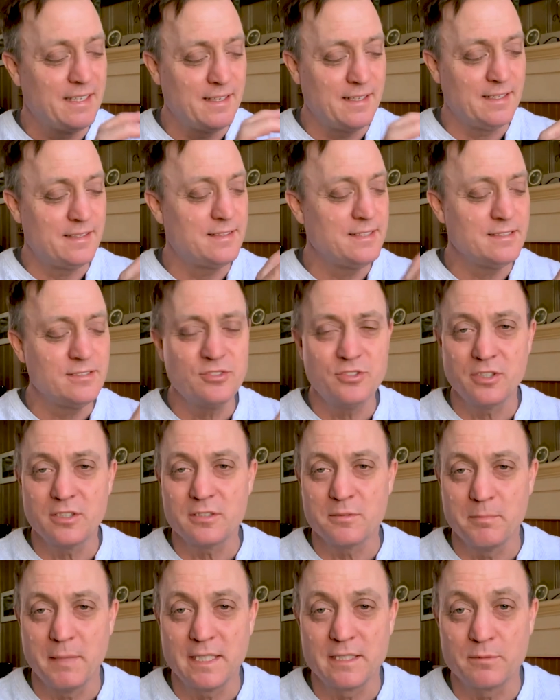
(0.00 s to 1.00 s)
This
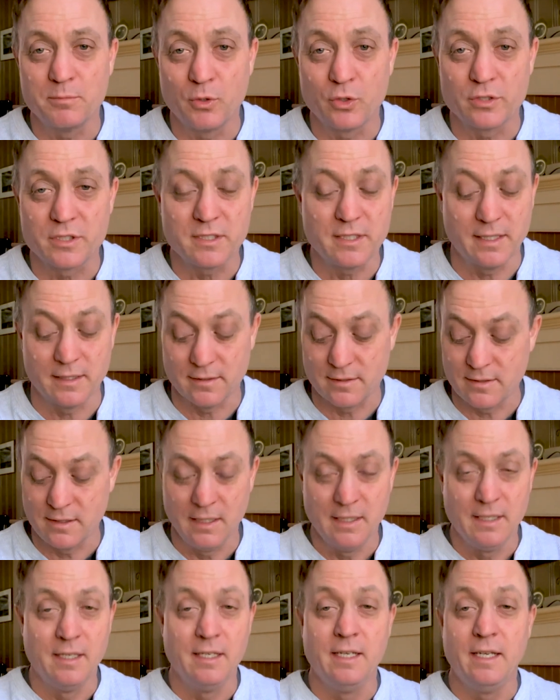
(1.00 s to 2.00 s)
just makes more sense.
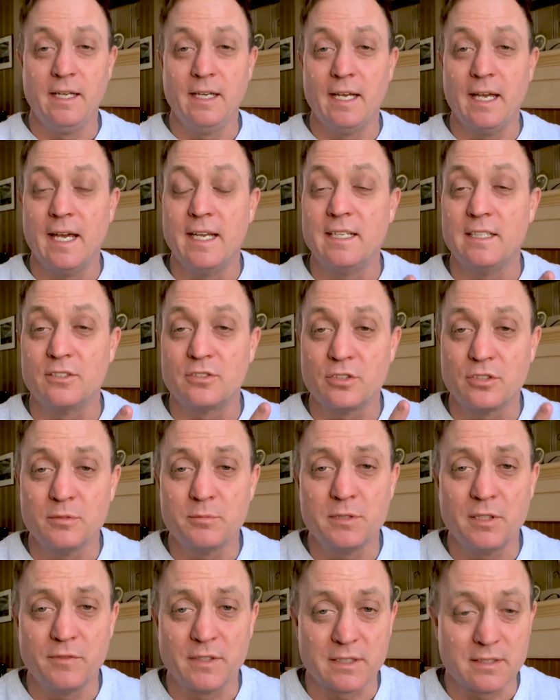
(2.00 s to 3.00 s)
And in
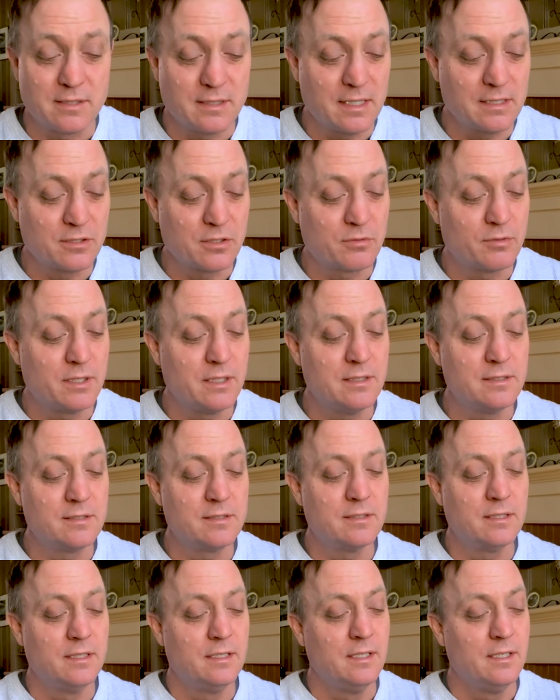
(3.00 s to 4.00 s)
terms of
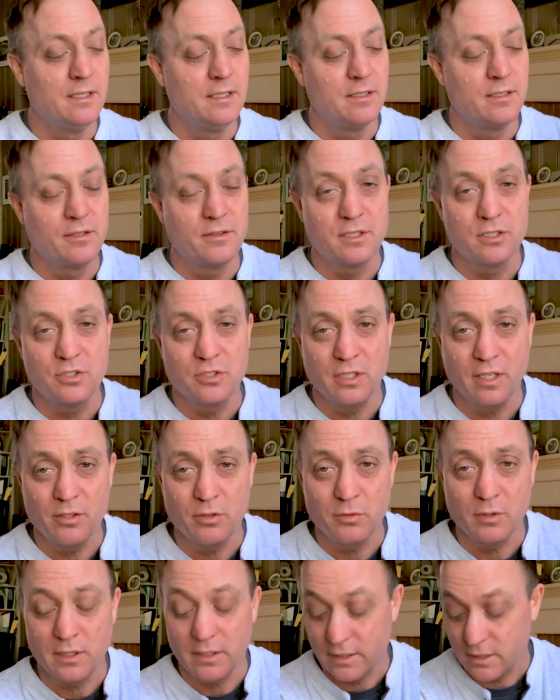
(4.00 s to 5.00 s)
accessories, the shutter
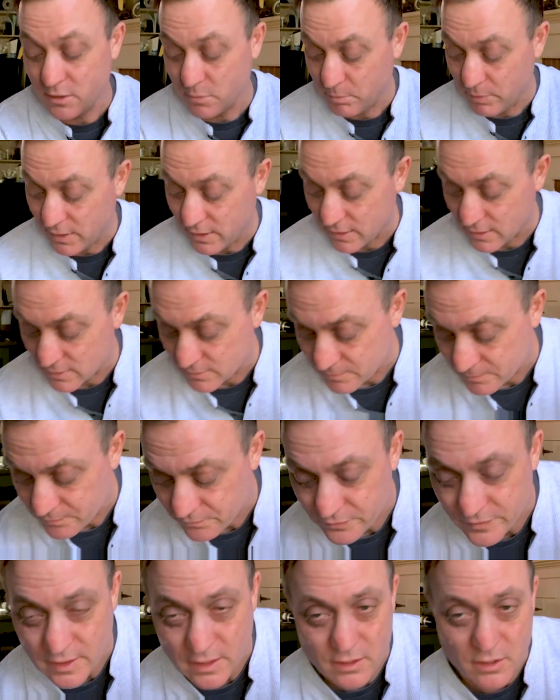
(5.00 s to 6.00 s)
release button,
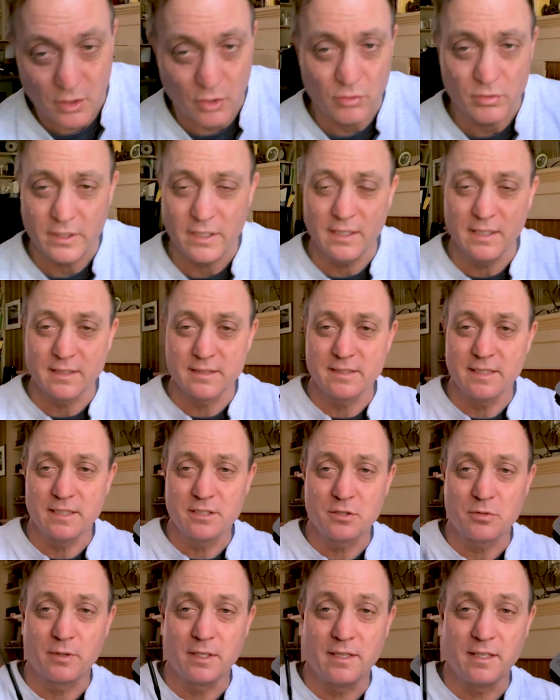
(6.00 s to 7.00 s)
the only
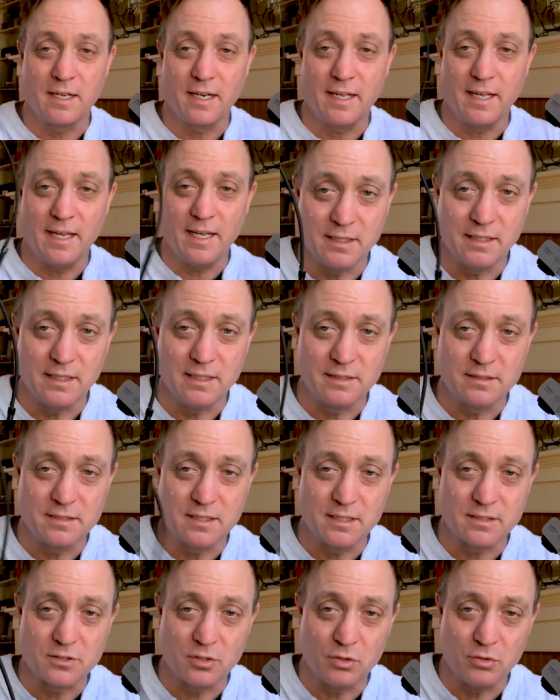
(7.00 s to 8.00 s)
accessory that I have is
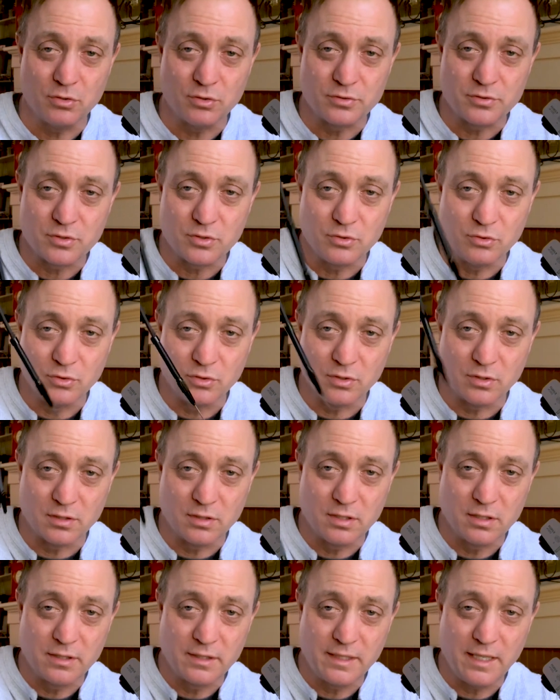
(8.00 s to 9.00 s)
this old school
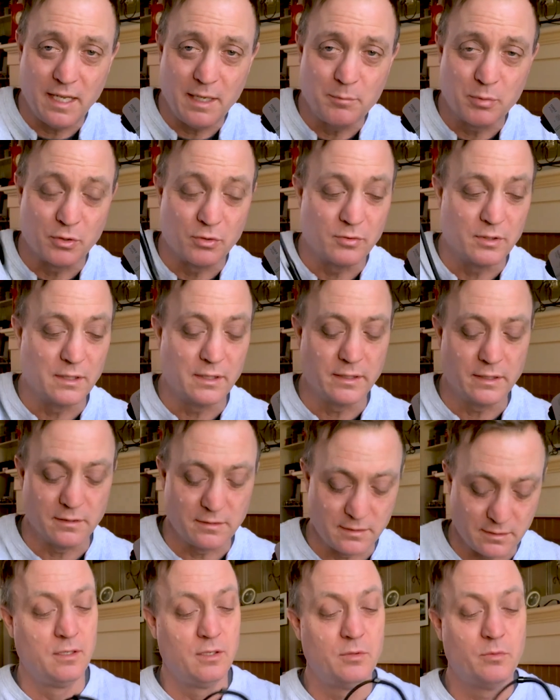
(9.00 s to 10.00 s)
cable
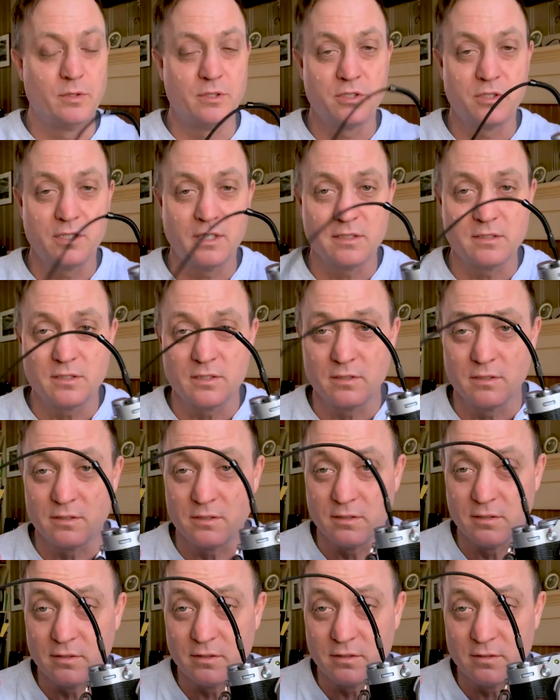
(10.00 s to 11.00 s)
release, which just
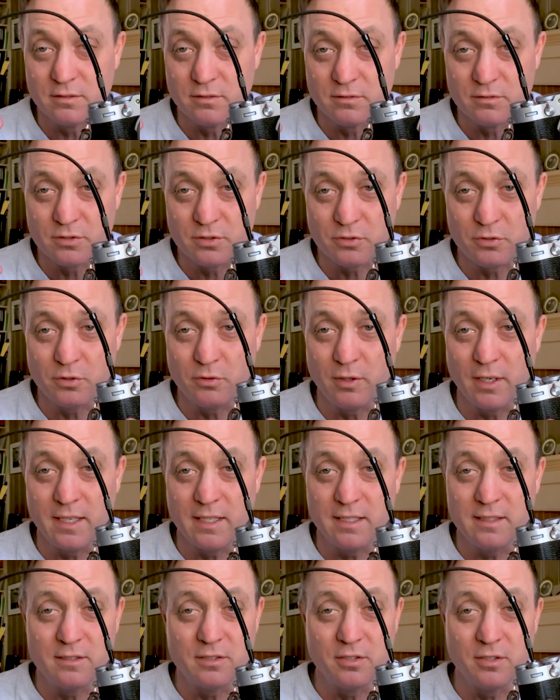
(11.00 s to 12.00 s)
screw right
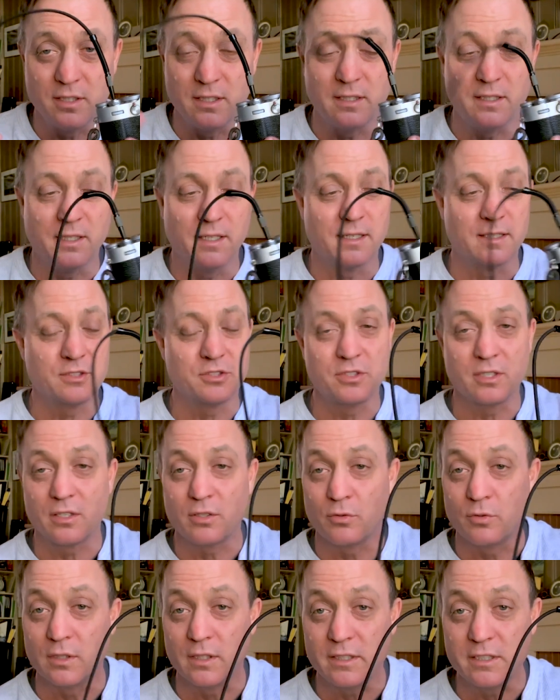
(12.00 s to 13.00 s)
into the shutter
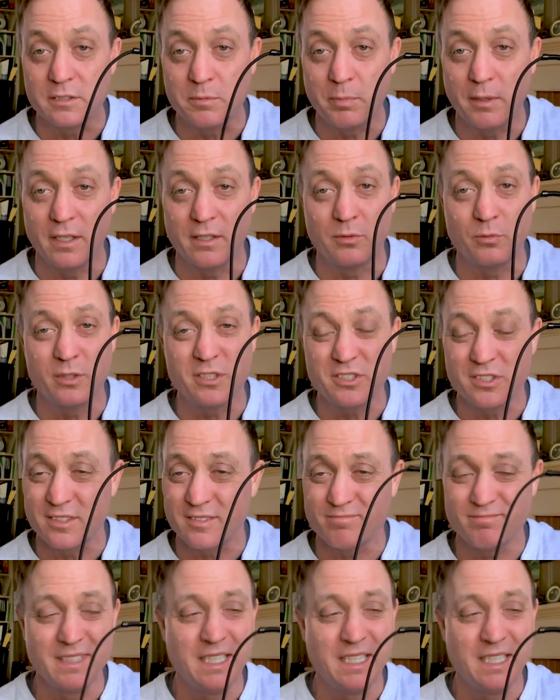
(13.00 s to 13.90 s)
release button, which